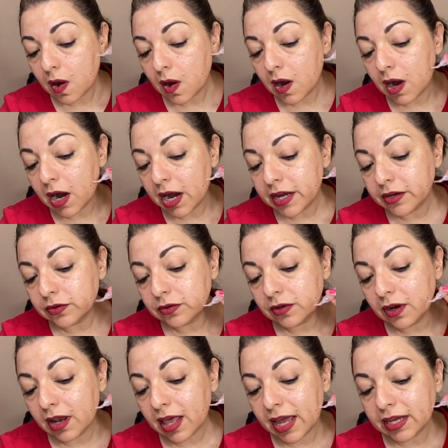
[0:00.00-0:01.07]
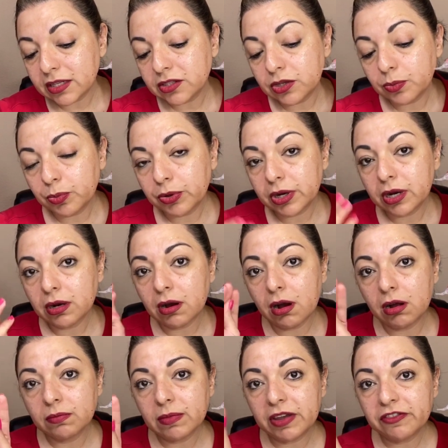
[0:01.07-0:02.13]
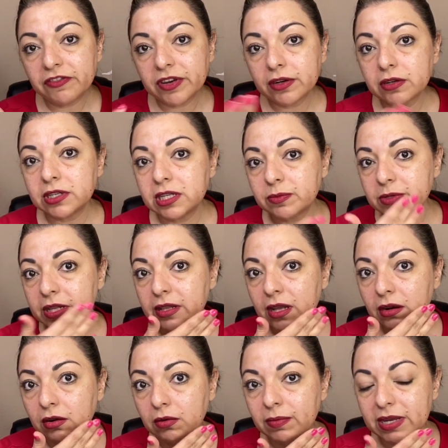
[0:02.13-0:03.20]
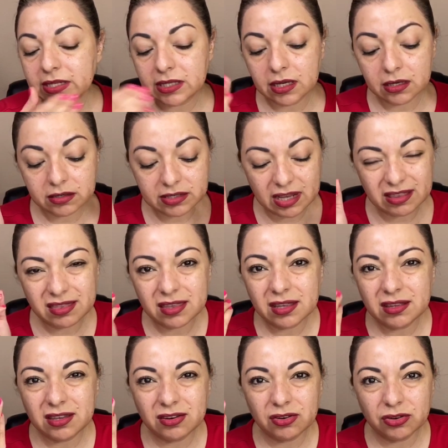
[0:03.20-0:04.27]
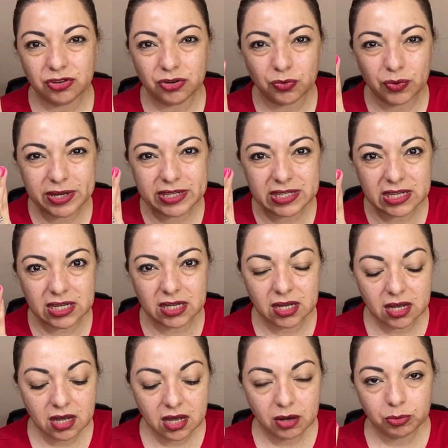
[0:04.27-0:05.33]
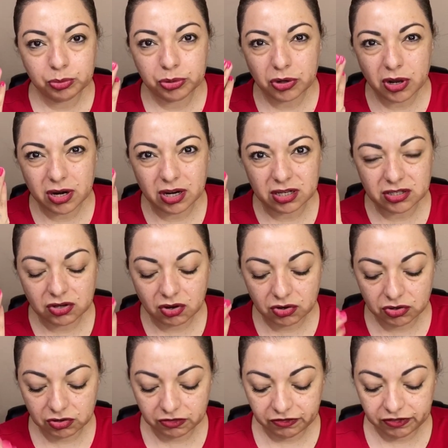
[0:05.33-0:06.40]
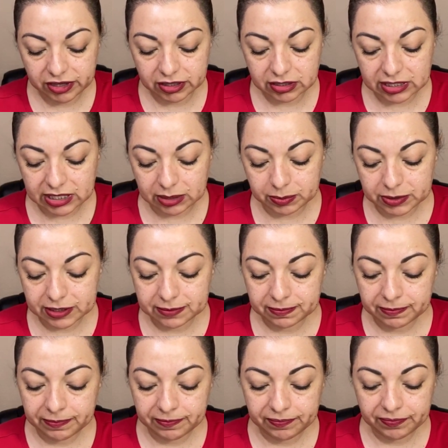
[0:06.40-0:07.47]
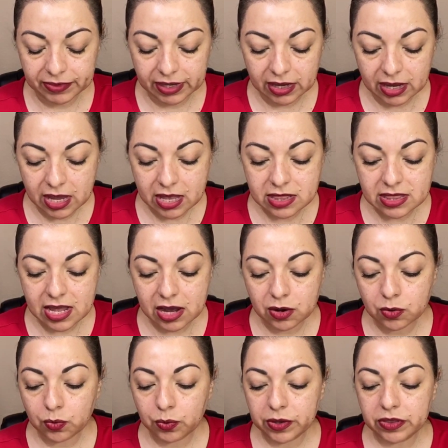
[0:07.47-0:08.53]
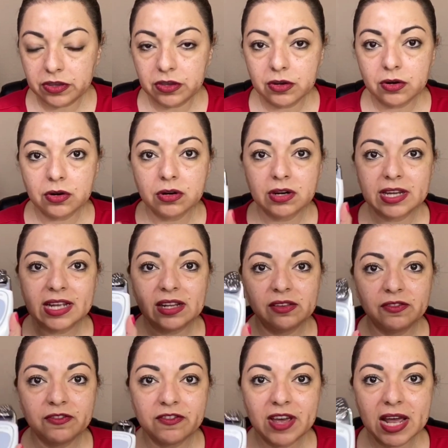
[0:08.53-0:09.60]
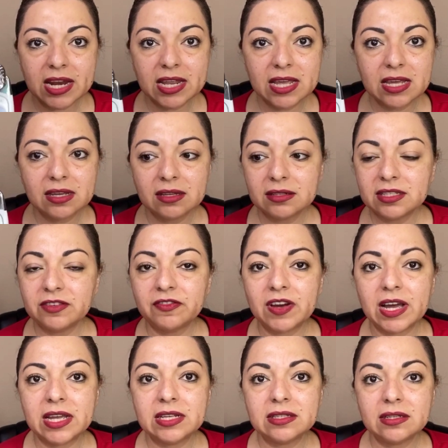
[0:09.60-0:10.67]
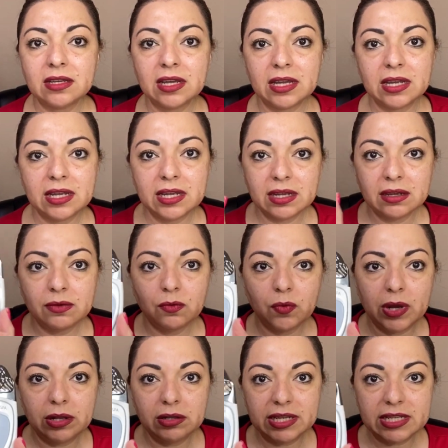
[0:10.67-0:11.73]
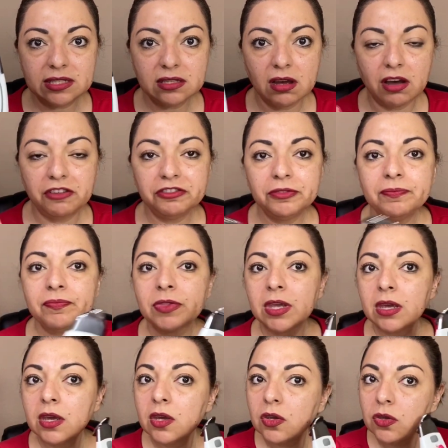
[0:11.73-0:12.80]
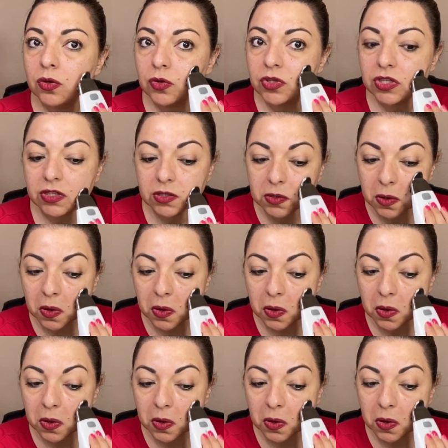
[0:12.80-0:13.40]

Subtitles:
I don't like to put it on my fingertips and then on my skin, because I think, you know, you're wasting product on your fingertips. Now with your galvanic device, while it's off, you just